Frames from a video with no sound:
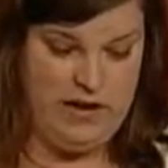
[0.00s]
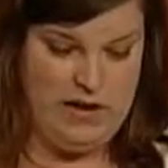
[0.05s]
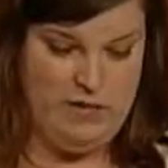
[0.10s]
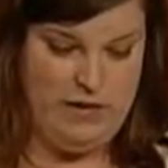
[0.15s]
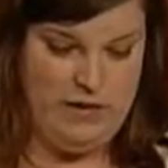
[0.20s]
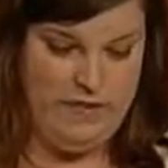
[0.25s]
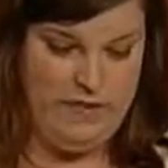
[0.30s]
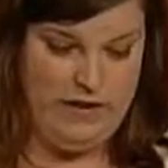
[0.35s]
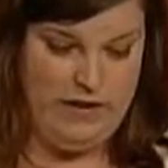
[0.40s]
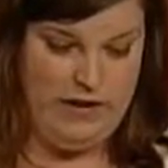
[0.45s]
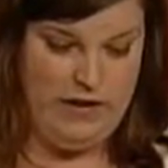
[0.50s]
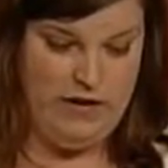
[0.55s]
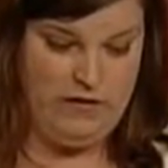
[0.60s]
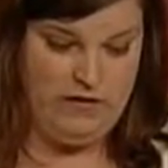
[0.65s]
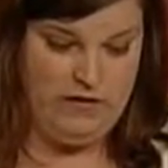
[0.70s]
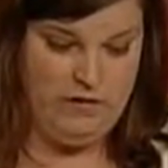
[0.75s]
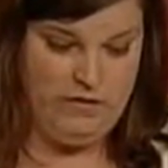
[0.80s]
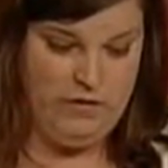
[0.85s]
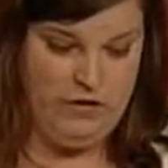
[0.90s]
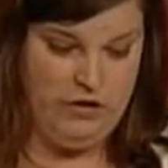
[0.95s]
However, the
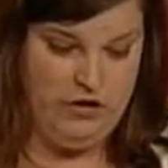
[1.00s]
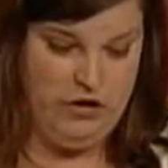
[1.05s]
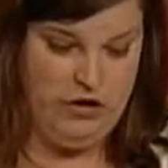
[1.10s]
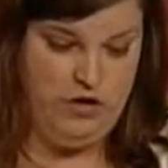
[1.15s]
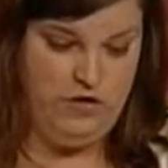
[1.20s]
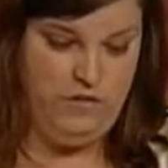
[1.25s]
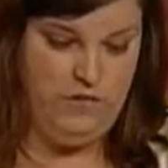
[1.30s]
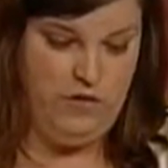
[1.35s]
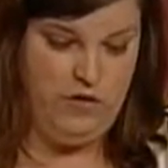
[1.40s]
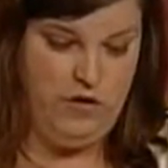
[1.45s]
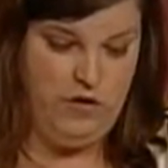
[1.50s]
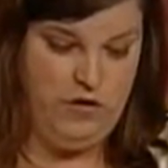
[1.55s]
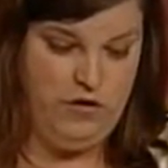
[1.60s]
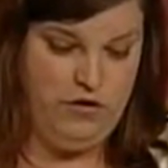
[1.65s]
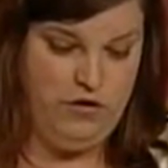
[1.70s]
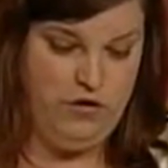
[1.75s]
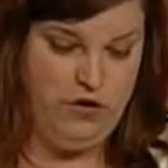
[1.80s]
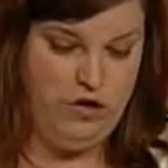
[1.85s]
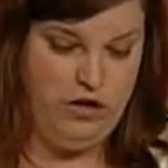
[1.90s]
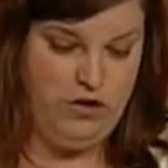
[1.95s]
Council for, Ju- for
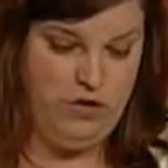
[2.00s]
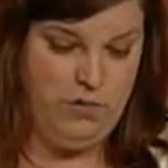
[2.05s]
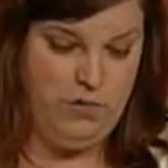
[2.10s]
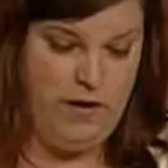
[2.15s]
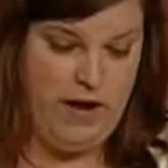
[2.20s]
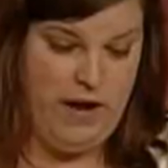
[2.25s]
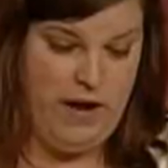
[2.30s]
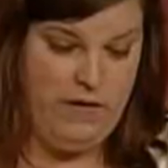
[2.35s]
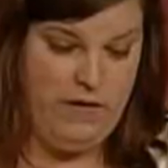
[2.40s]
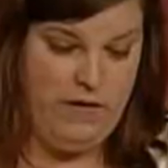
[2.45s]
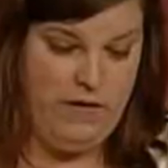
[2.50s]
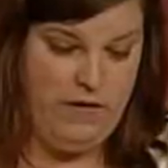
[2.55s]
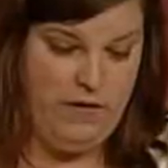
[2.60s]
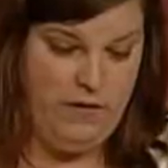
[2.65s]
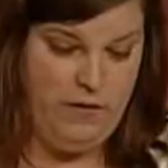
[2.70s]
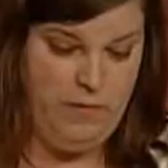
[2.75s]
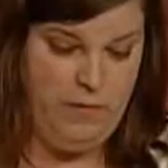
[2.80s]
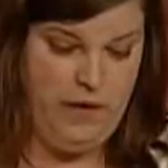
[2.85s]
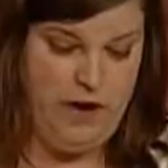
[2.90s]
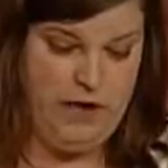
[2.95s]
Judicial Power,
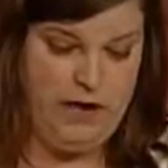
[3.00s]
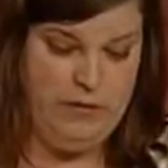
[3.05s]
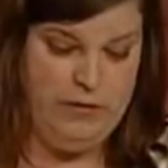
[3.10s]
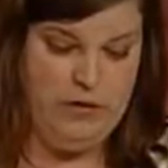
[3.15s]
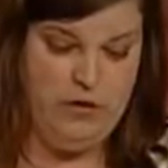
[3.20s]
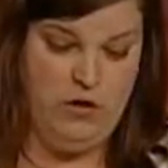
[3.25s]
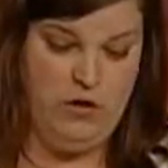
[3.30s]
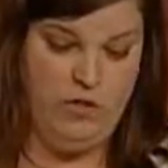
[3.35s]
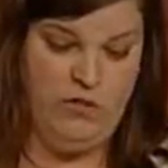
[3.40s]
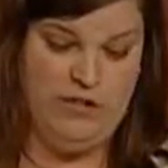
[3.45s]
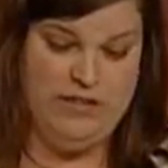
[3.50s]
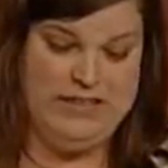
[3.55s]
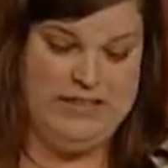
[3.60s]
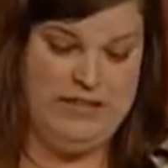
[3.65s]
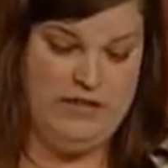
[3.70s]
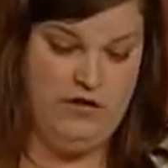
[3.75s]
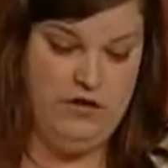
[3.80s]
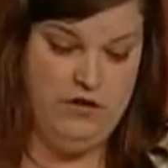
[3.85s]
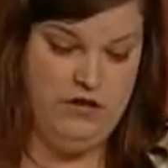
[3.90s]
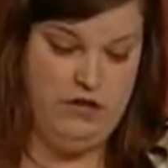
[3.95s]
the body which
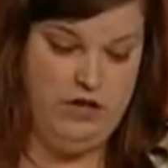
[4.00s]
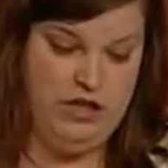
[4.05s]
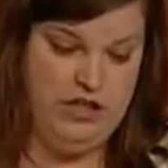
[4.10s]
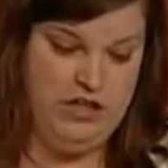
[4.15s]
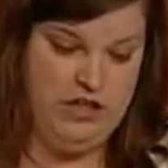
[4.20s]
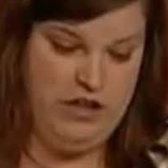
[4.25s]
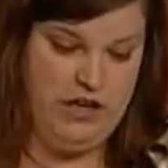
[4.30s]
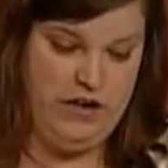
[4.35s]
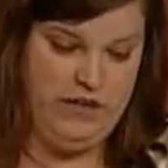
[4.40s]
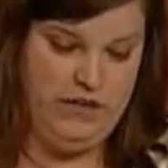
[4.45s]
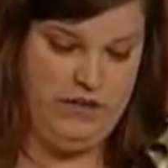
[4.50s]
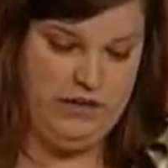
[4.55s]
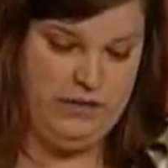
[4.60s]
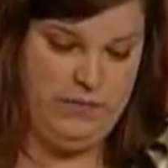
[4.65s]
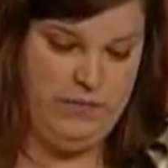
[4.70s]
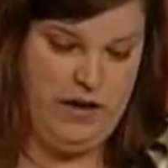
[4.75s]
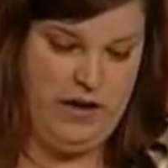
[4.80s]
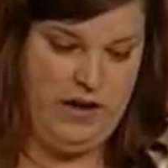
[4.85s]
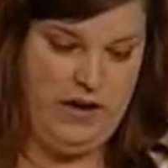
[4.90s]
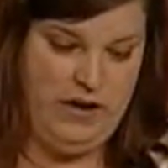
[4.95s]
oversees the judiciary in
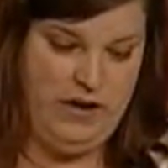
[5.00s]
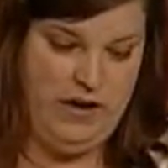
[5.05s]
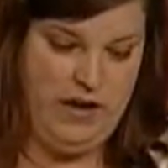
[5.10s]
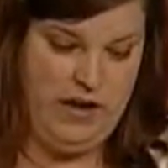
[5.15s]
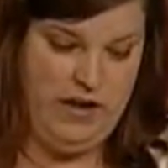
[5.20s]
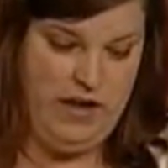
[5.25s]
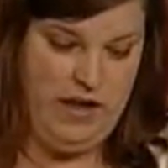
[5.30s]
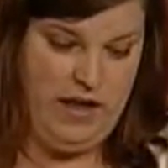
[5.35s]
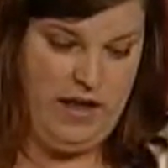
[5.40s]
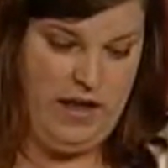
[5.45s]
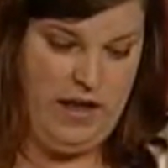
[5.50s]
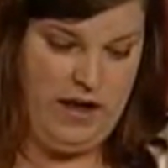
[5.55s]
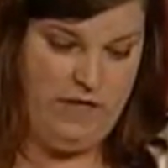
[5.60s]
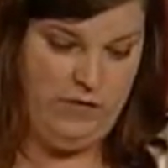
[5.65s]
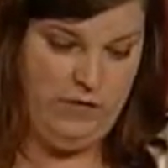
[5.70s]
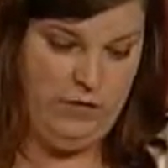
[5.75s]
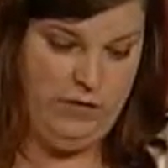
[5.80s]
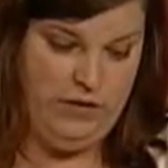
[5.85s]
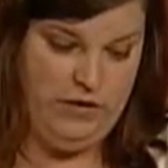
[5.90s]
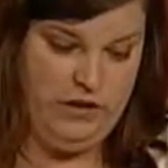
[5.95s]
Spain,
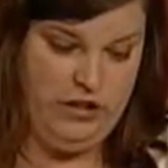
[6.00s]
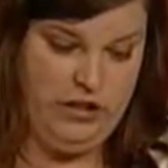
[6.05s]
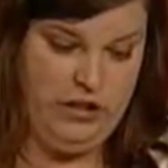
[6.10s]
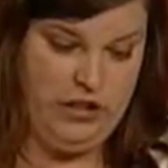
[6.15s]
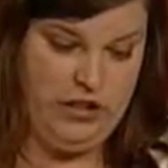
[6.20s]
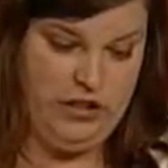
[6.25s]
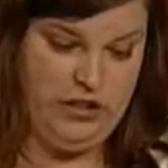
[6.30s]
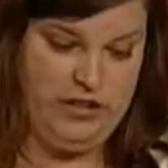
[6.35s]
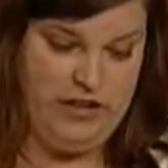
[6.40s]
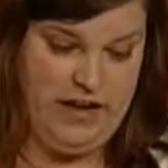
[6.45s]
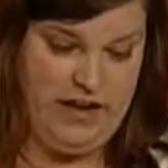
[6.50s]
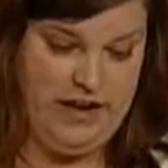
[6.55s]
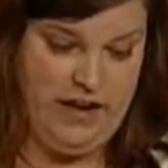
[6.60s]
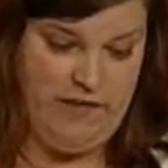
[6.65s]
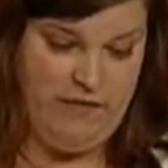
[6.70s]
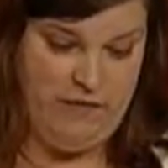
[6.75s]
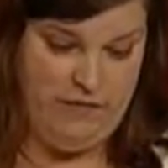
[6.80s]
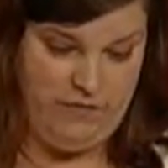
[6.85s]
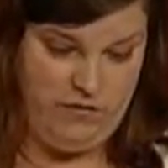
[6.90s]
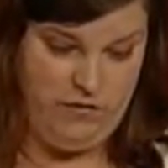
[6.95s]
had ruled that judges
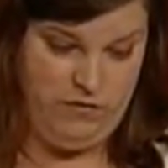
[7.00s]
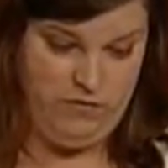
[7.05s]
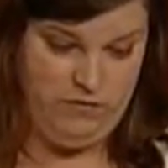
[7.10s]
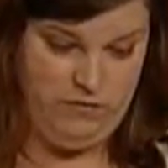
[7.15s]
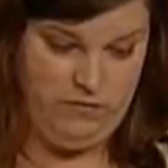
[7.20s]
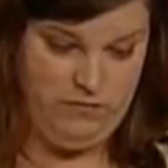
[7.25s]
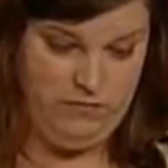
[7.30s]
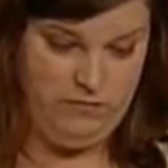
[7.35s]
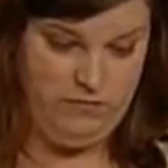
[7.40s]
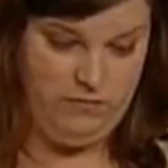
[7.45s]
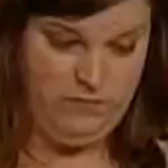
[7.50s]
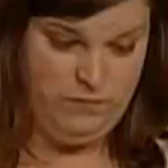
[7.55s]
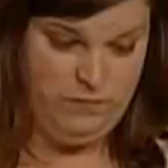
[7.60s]
cannot refuse.